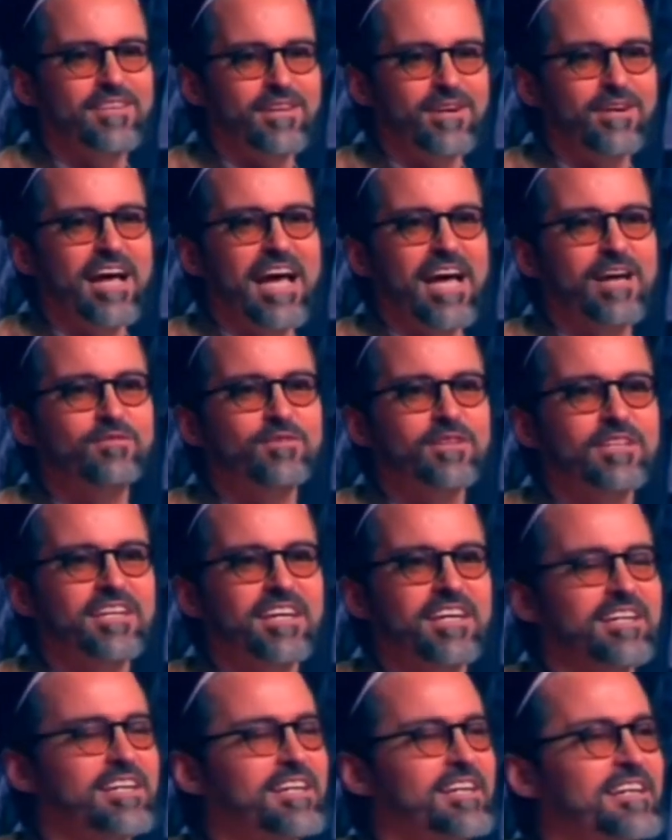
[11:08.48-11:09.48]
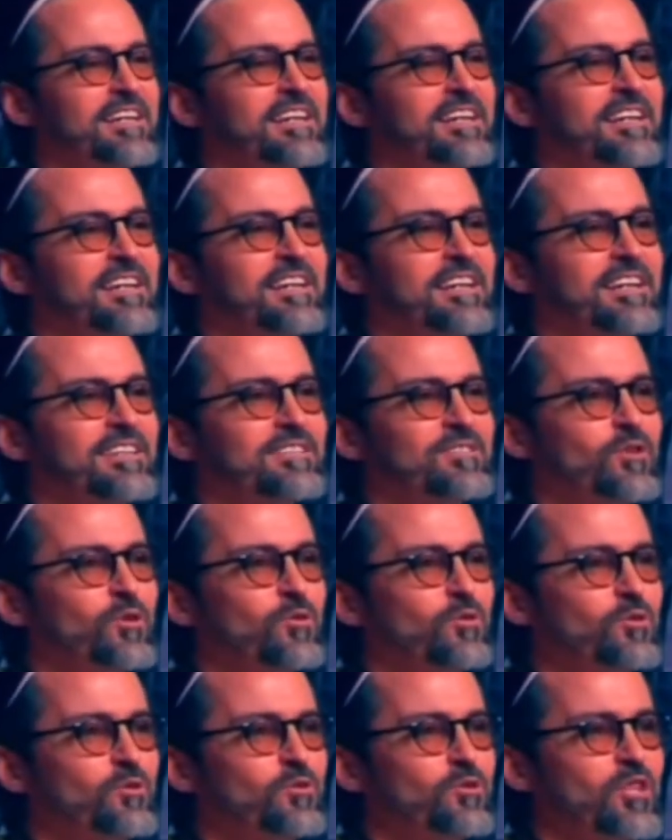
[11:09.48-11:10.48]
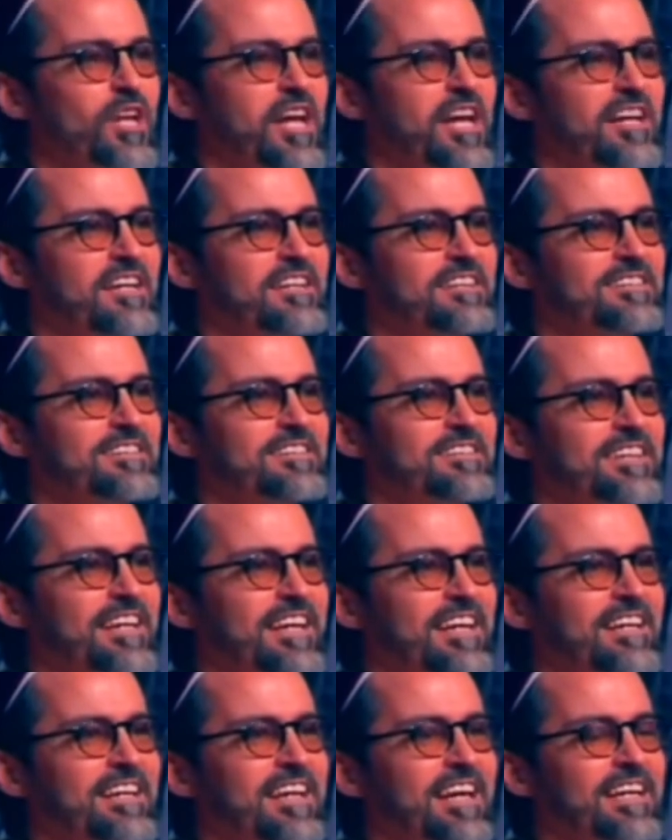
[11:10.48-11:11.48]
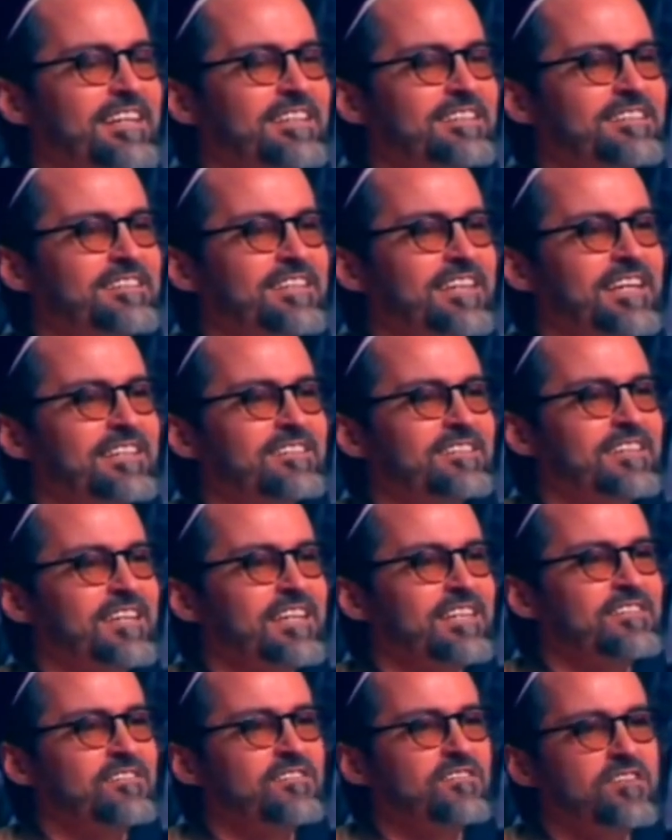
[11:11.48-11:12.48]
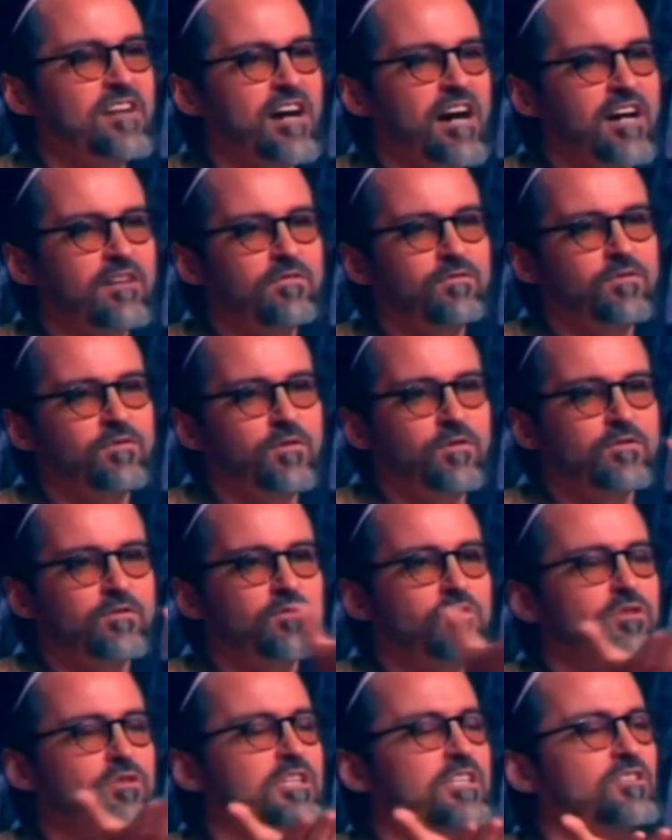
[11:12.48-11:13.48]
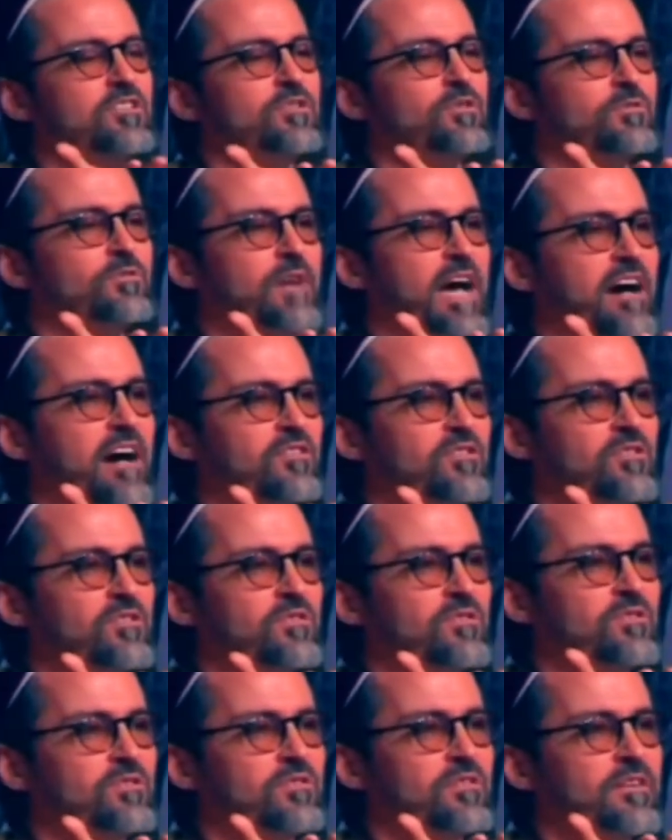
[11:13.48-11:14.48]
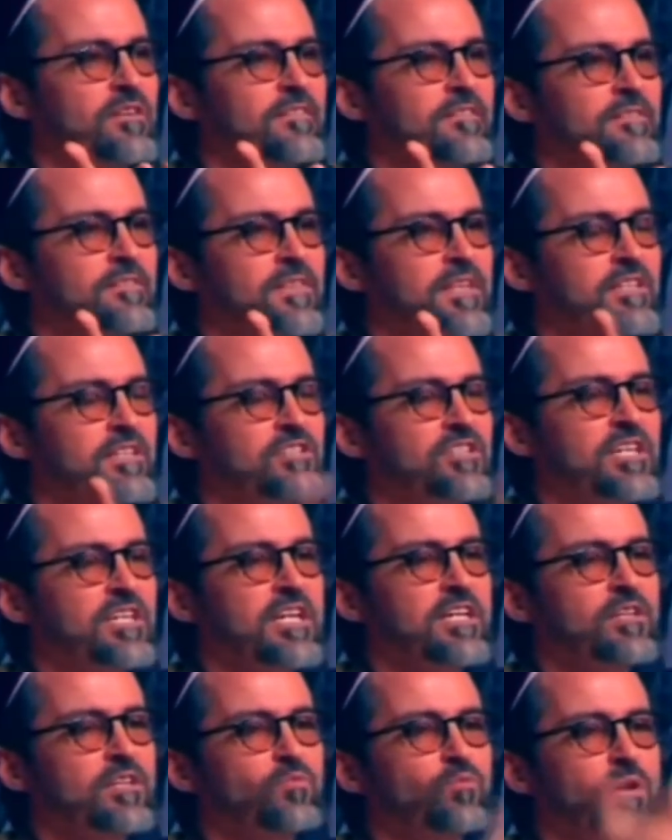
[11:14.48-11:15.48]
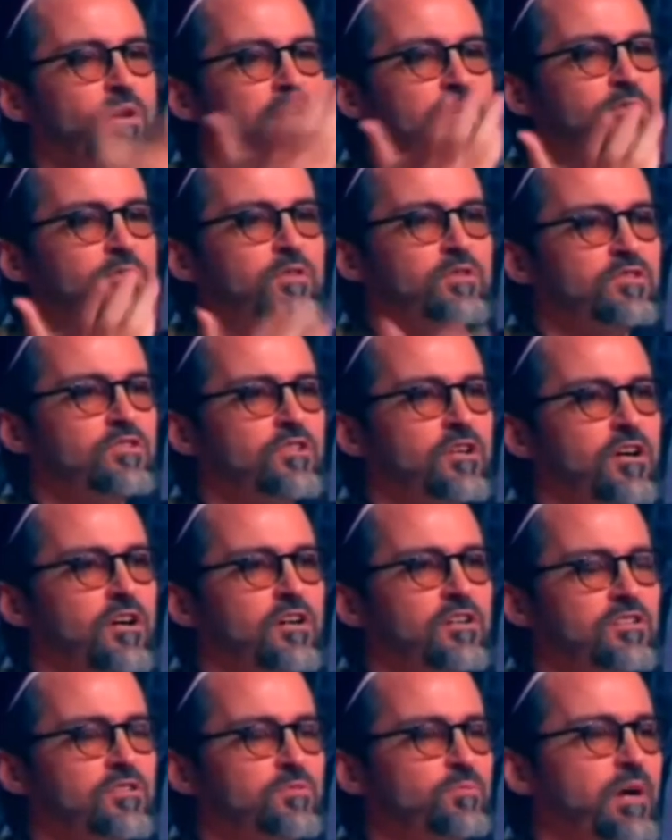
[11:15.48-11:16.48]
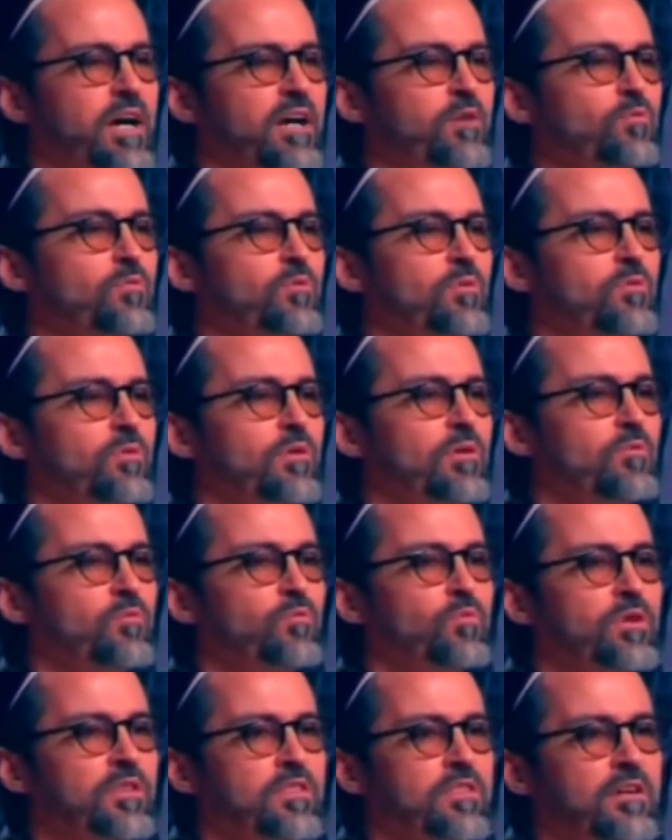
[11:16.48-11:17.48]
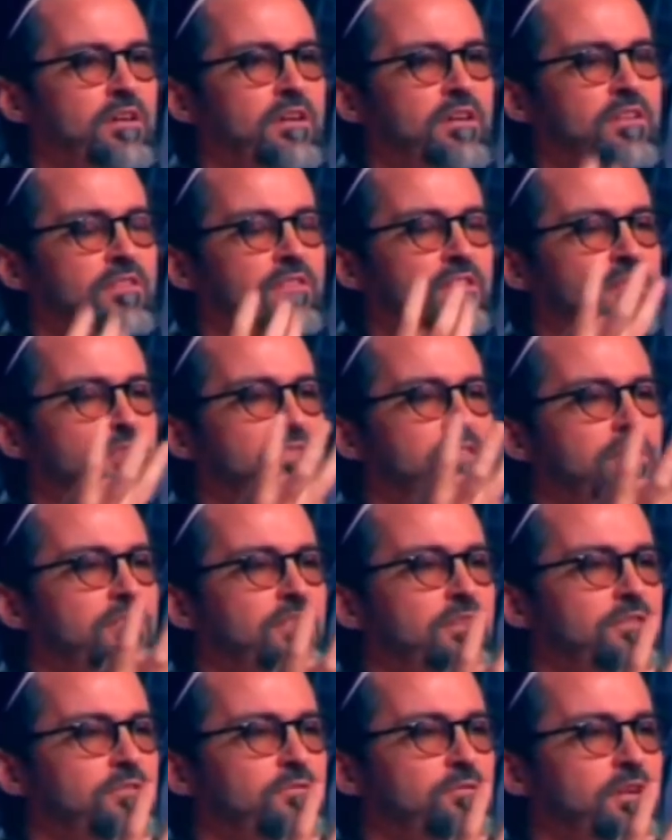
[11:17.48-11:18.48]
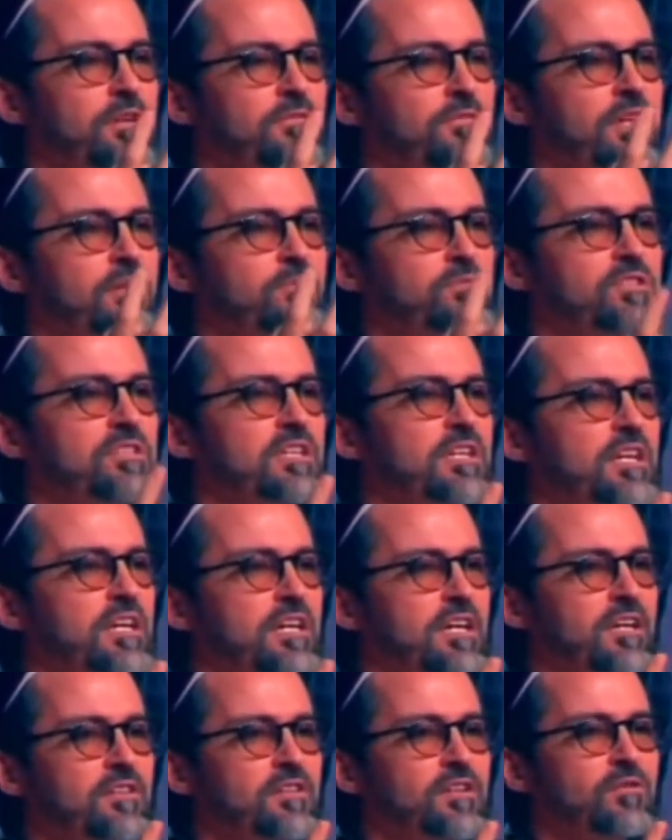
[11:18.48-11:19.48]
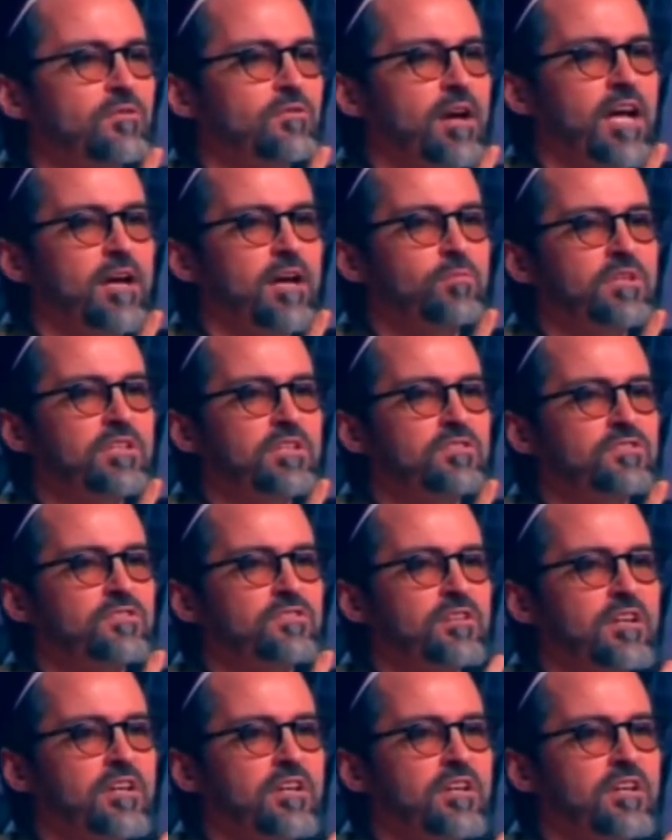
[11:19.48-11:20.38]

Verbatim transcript: they're advocating social change, and, and it's, it's, it's not for traditional values. She ended one of her songs by, with the, the three of them singing at the Grammys.